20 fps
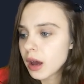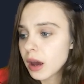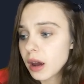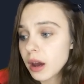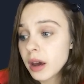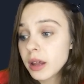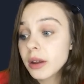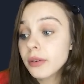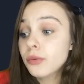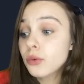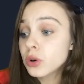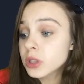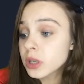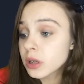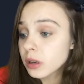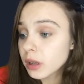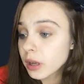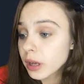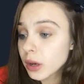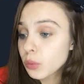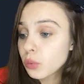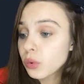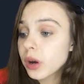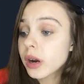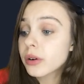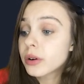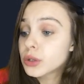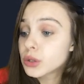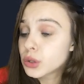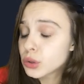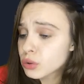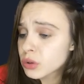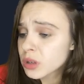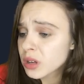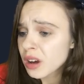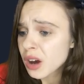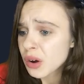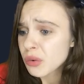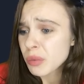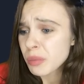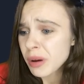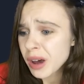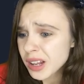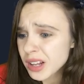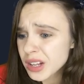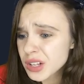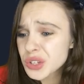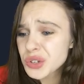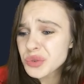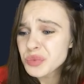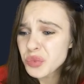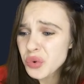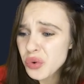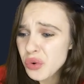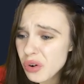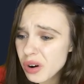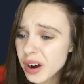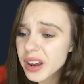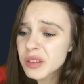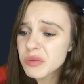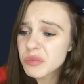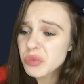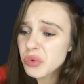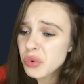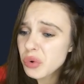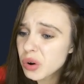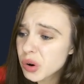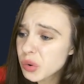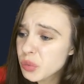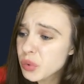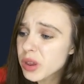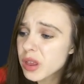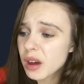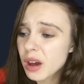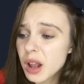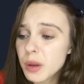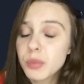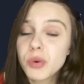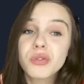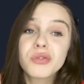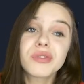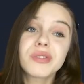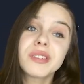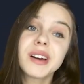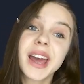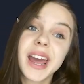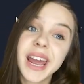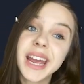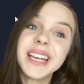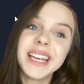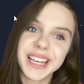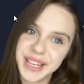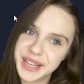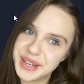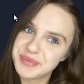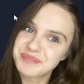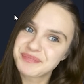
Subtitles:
And unfortunately we are reducing our balance more and more with the help of AE.